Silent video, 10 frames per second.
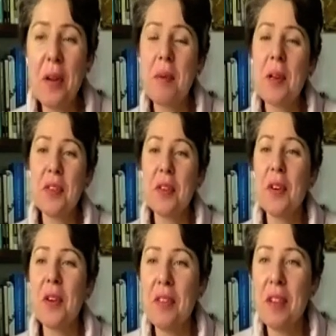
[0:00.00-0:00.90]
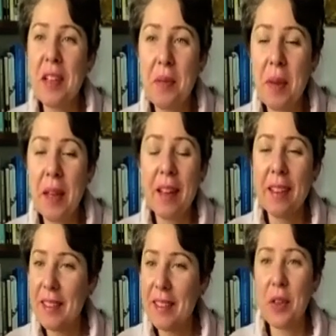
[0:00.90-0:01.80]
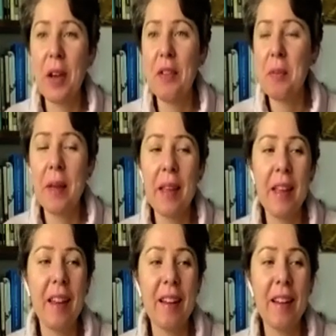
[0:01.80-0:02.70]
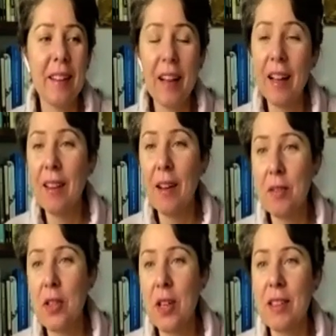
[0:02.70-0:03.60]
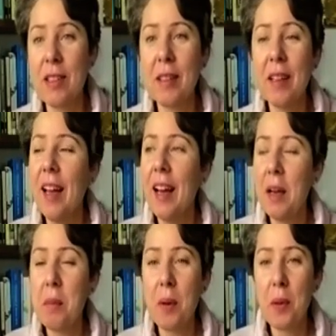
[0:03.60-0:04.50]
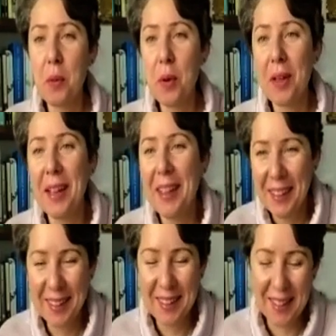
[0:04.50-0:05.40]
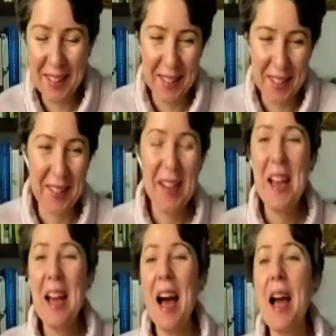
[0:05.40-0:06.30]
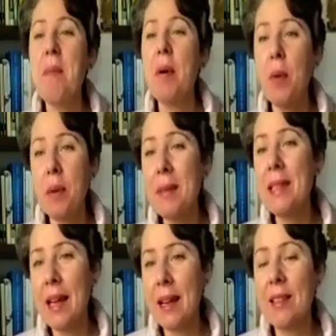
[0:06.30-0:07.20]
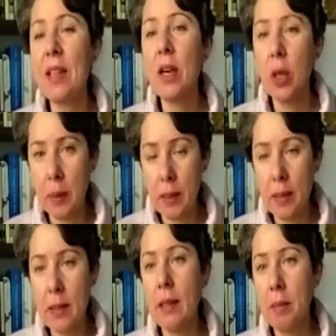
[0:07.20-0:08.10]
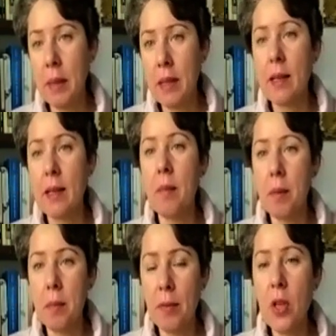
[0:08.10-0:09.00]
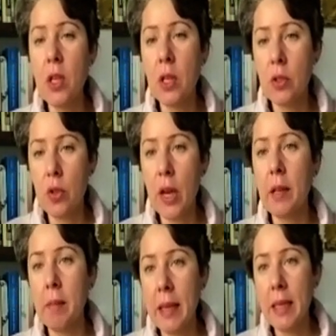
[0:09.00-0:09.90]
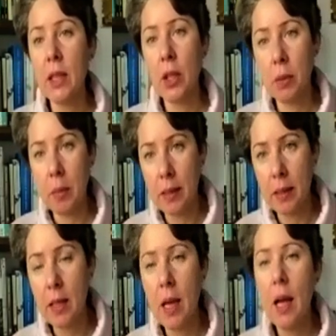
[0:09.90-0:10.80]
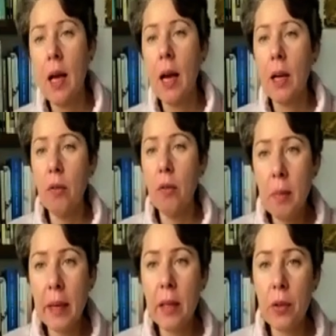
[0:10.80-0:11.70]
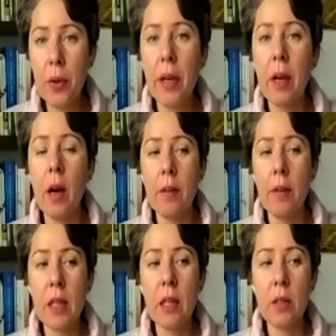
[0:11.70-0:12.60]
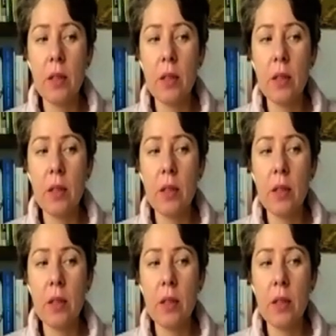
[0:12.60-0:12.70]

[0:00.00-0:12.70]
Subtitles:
you very much for inviting me and for having me here. I love chatting about the work that I do. I'm a women's health herbalist. That means I'm a professionally trained medical herbalist. And over my career, I've